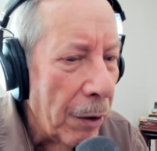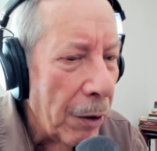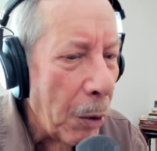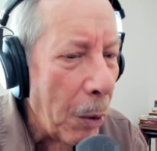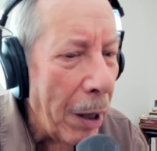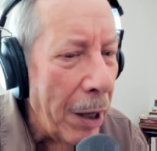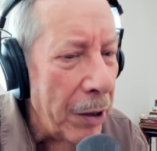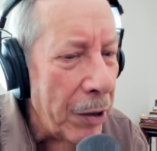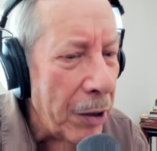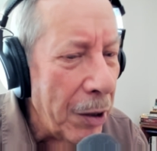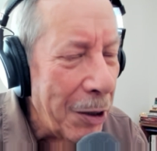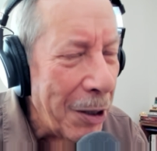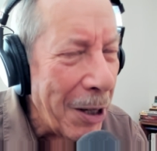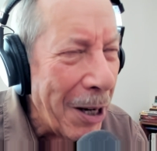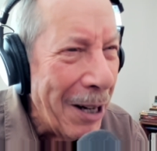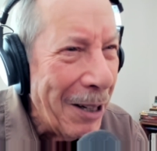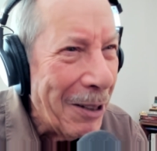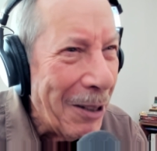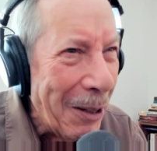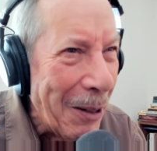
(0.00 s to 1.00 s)
crazy
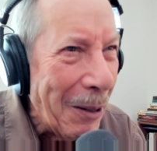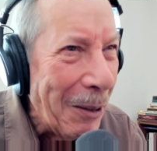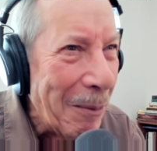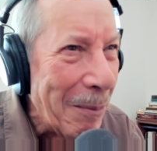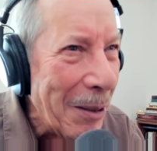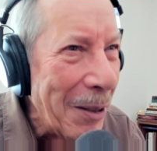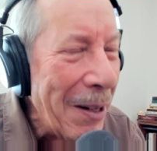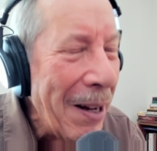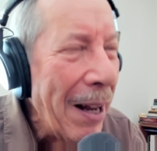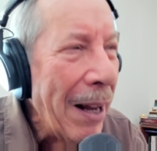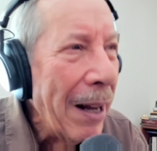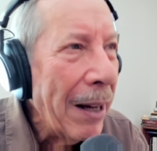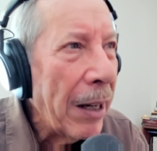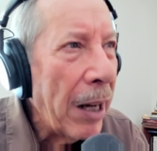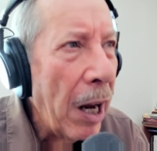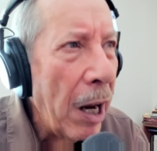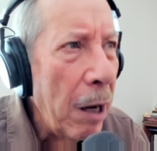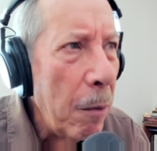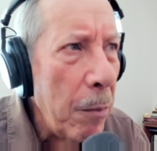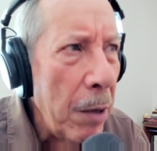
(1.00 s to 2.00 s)
gentleman,
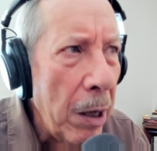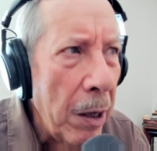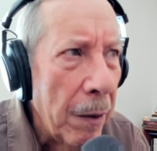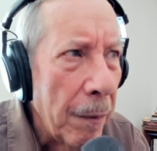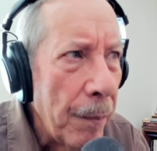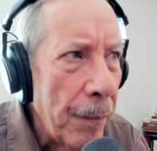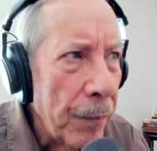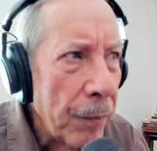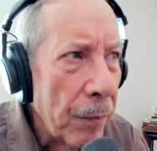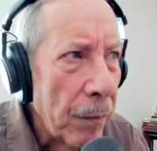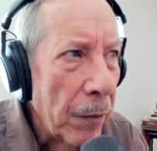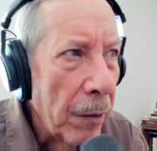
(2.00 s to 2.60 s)
came in